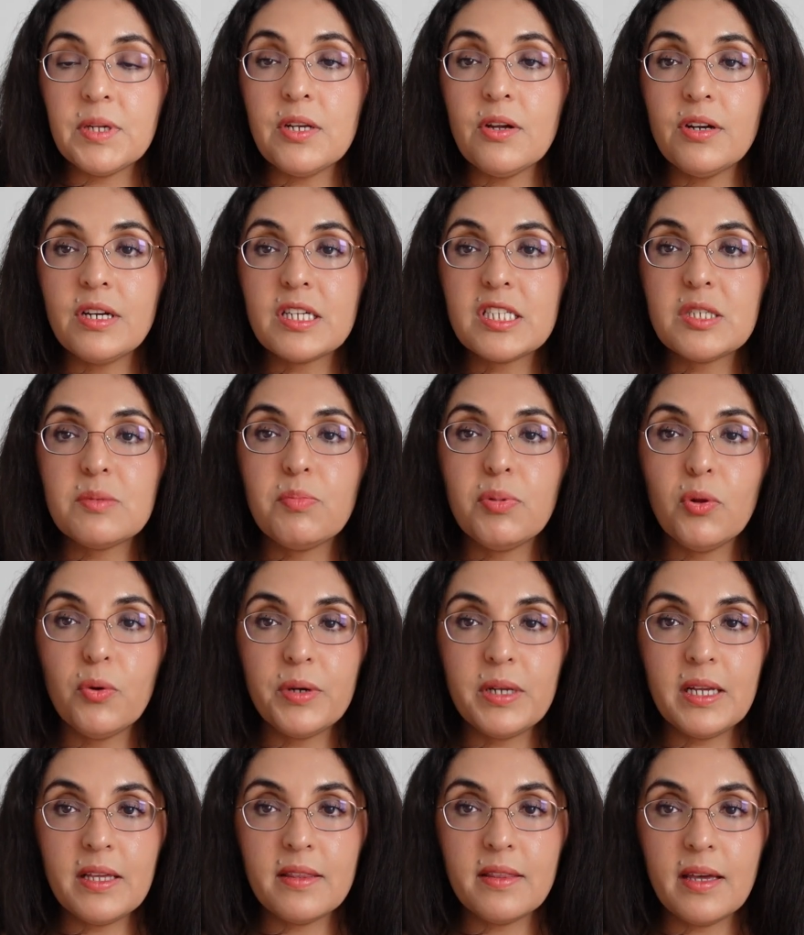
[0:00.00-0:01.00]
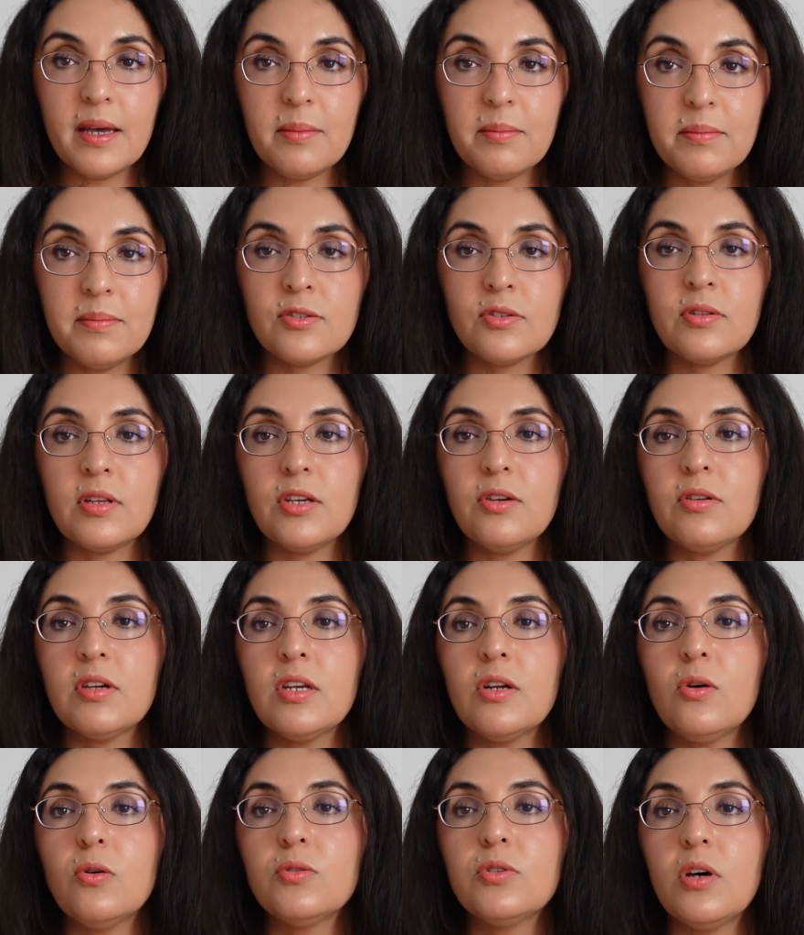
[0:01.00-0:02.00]
not exploiting them so that you can
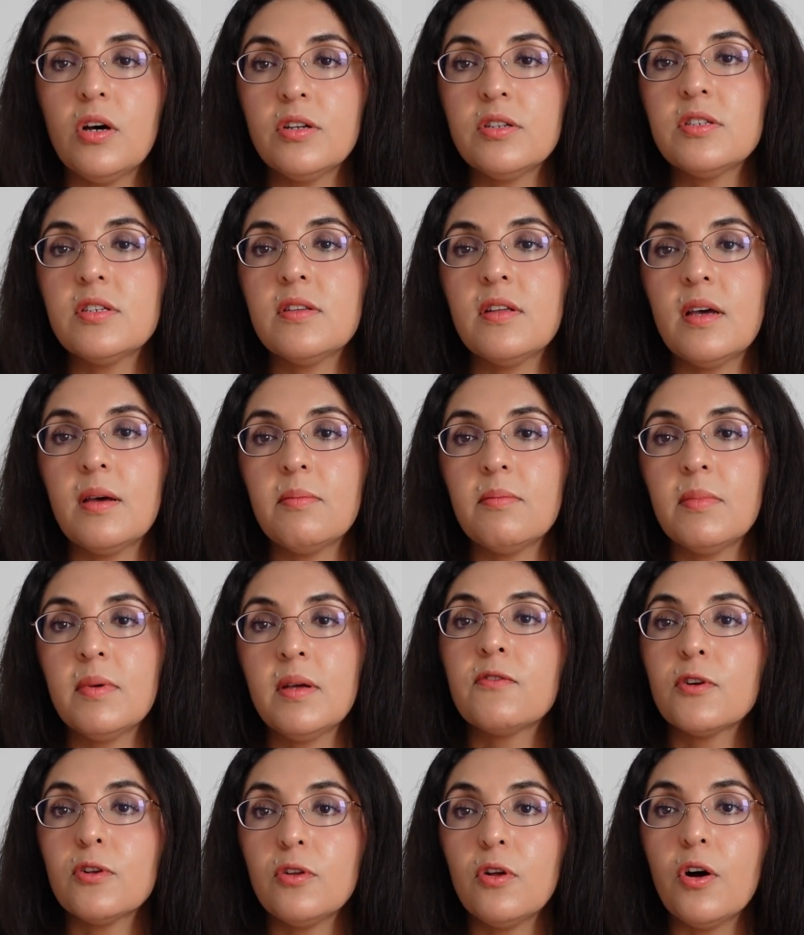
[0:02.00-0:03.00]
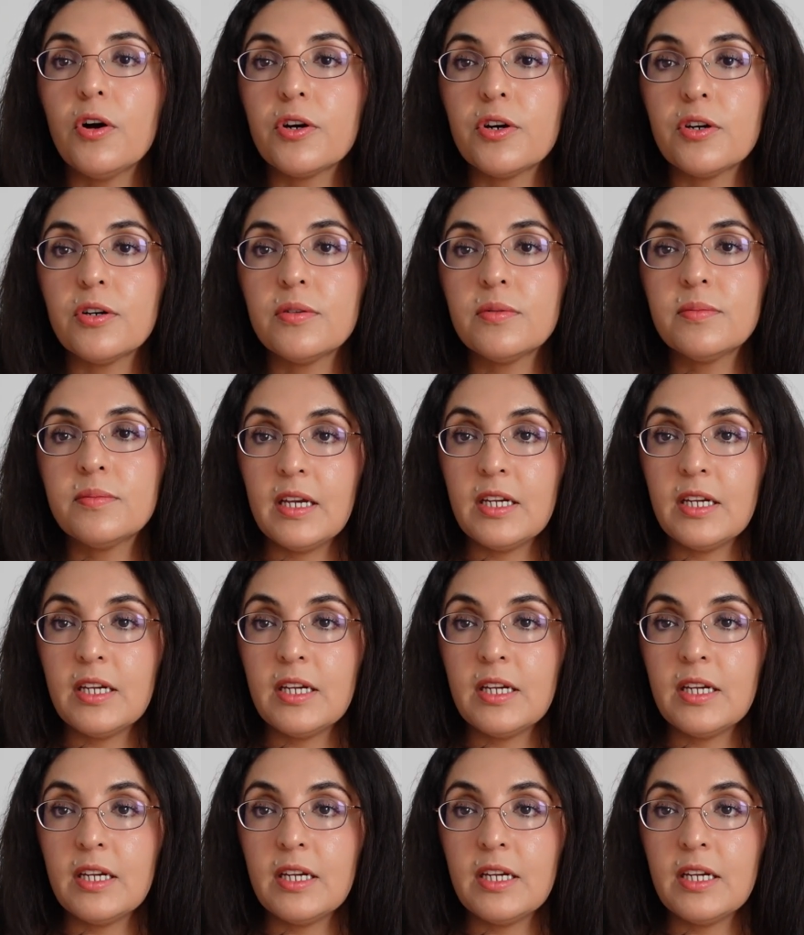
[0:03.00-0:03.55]
hold on to them for longer.